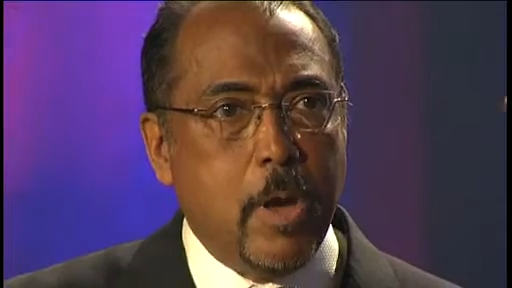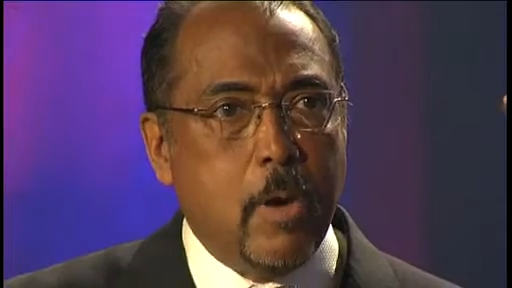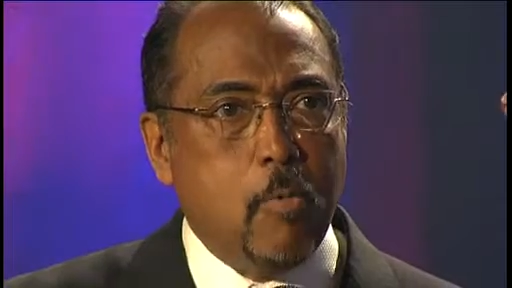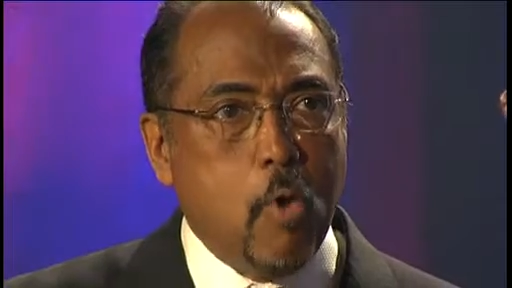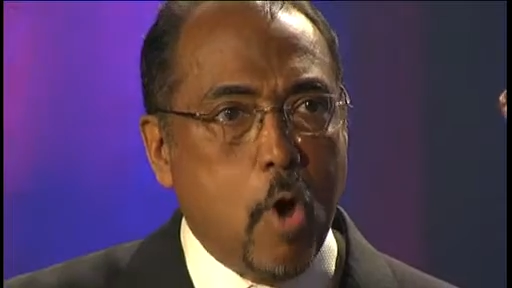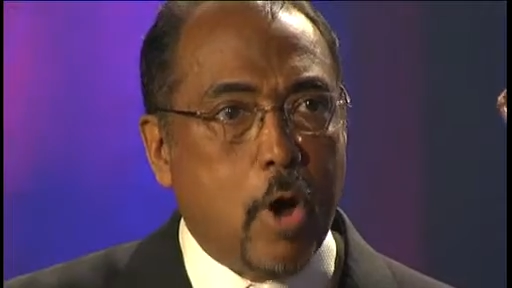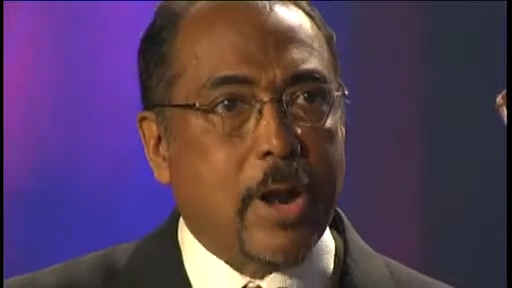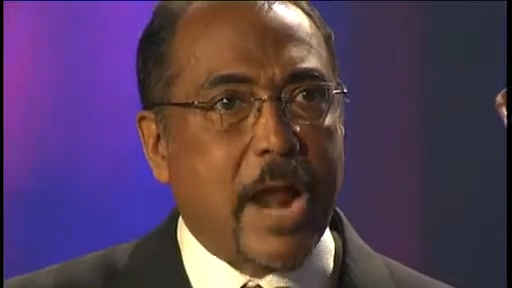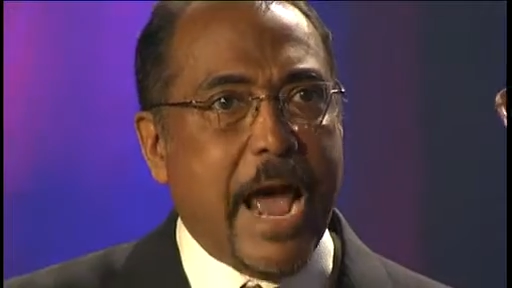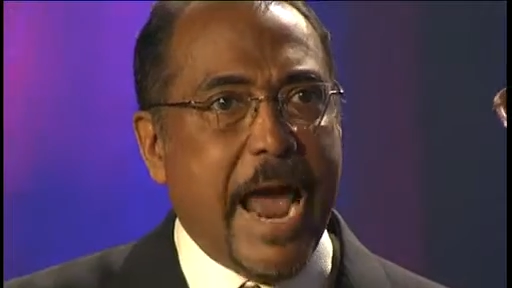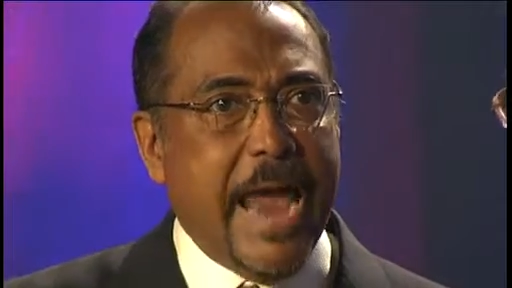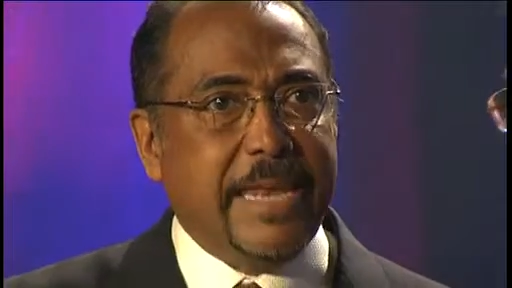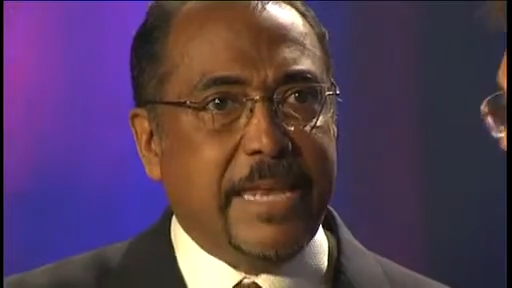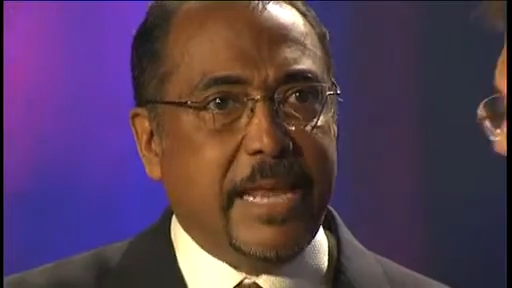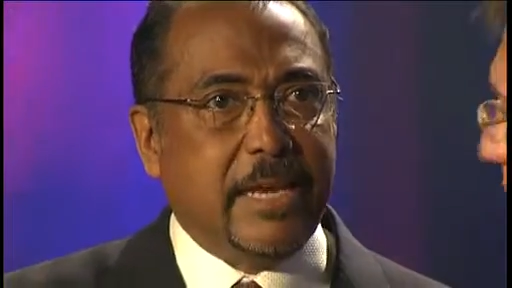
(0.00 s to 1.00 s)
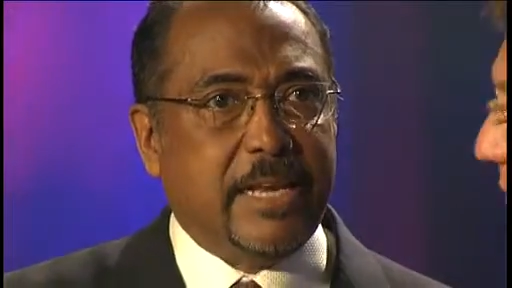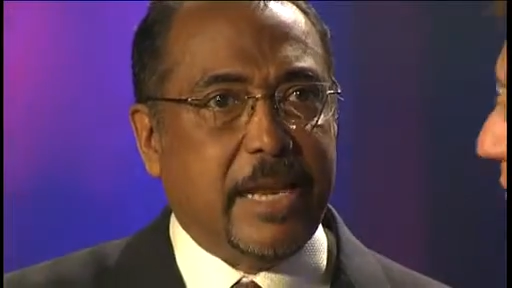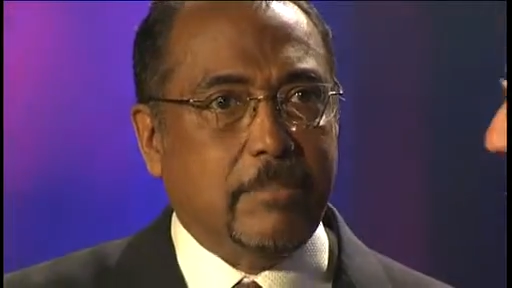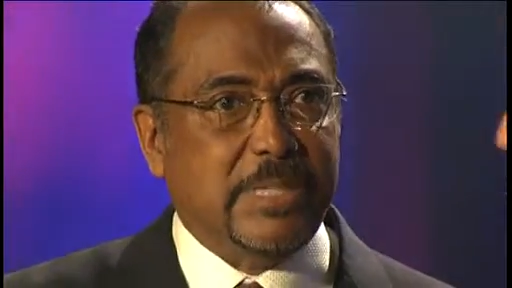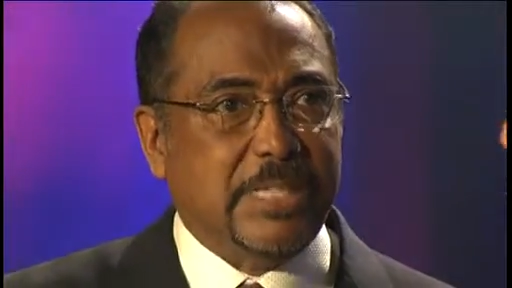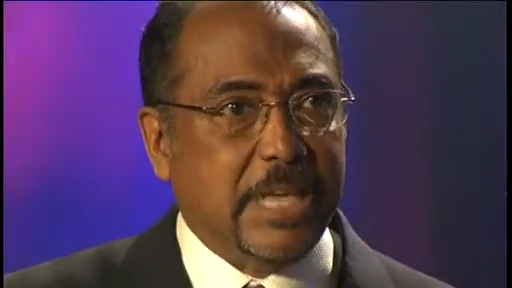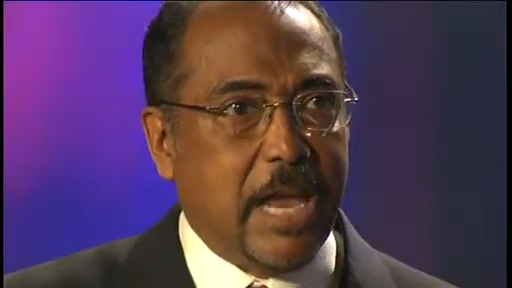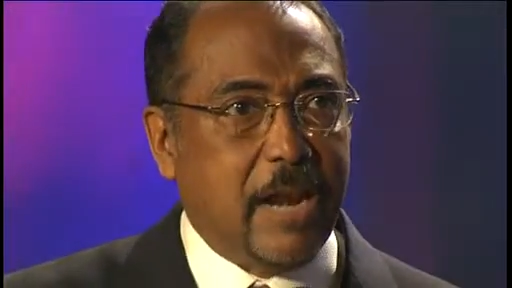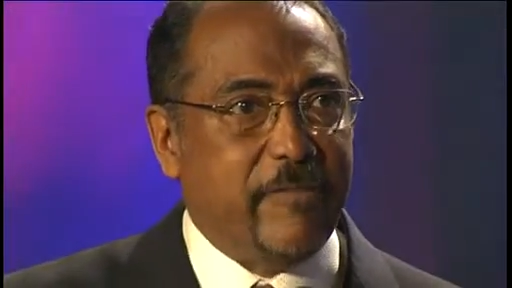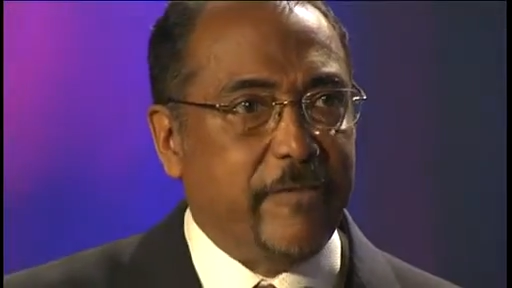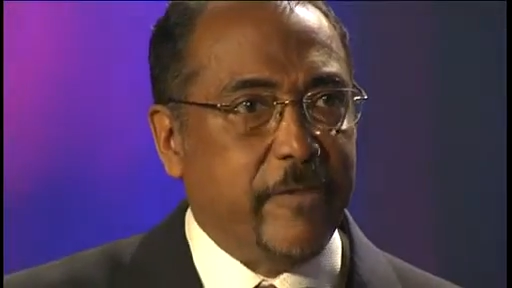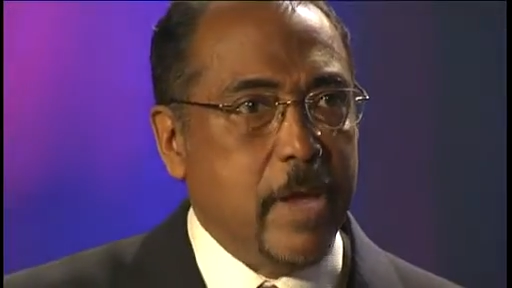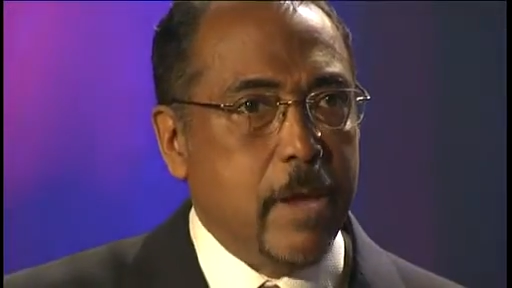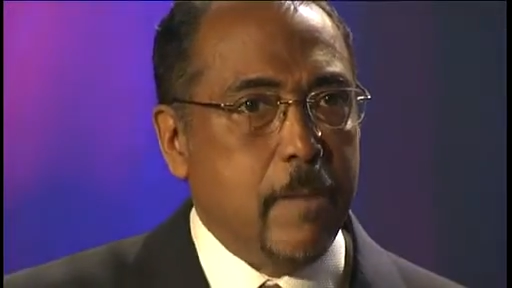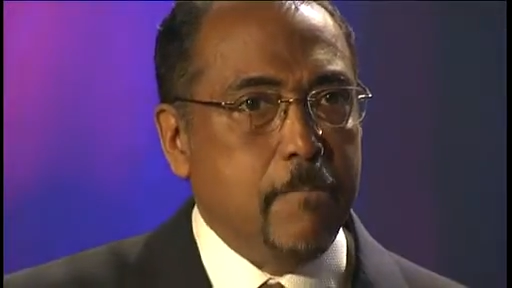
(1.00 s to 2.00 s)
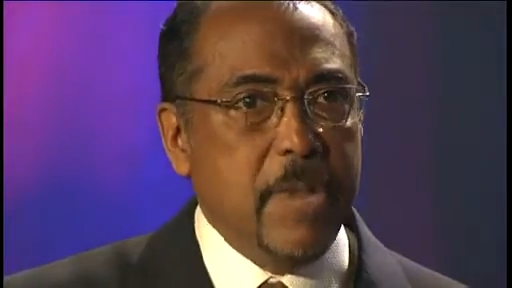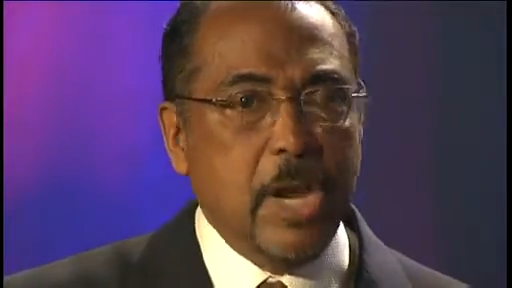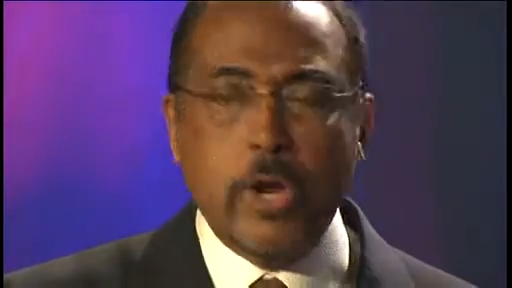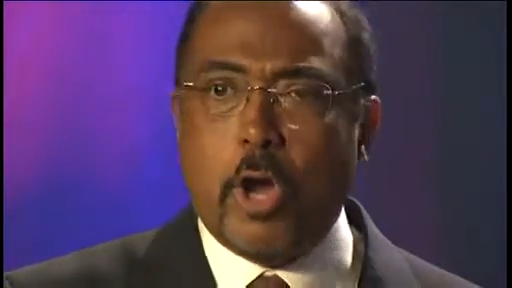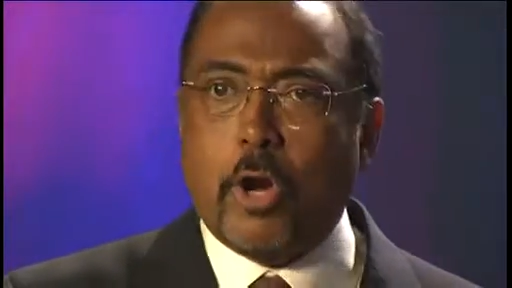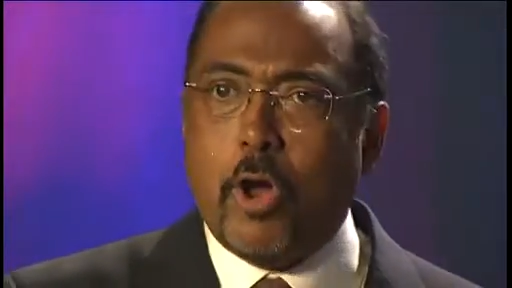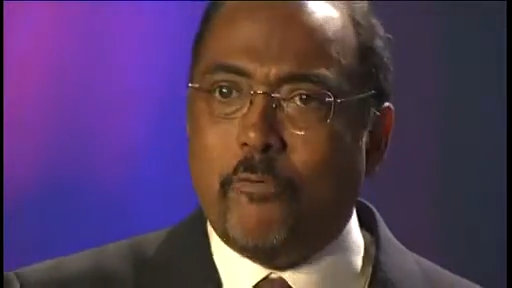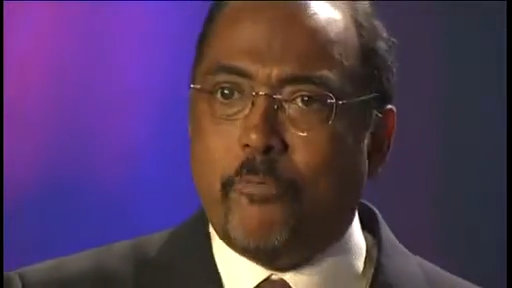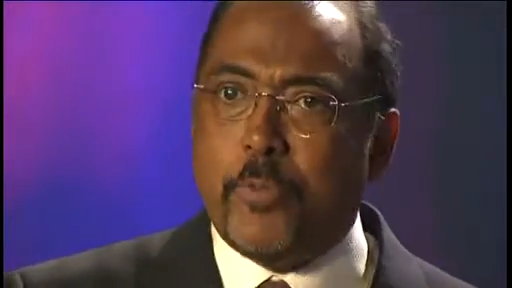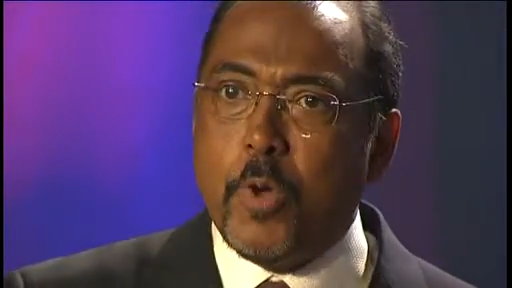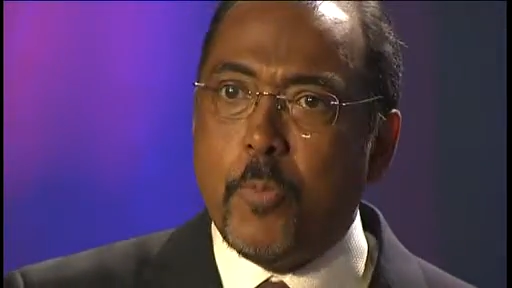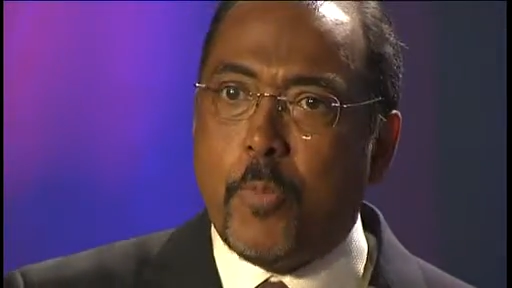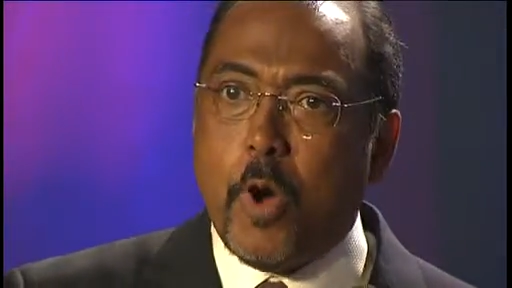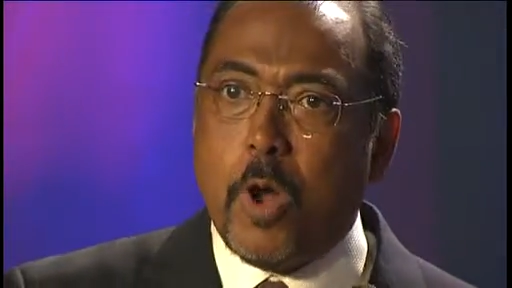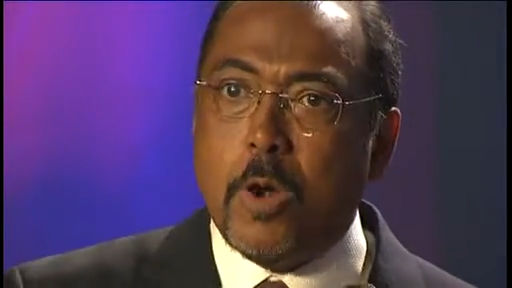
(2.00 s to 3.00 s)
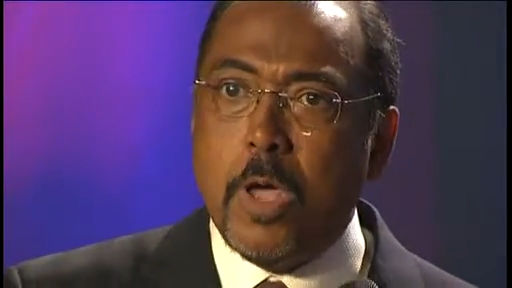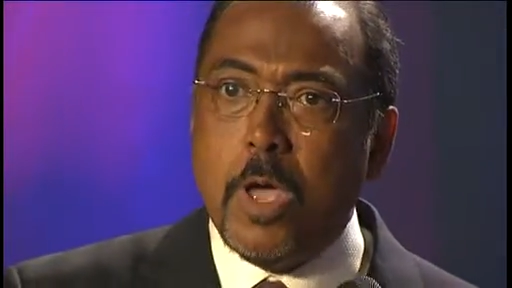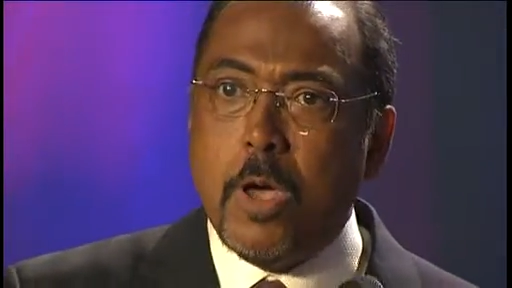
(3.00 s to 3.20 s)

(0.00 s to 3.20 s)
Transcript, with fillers: who are hiding themselves millions of people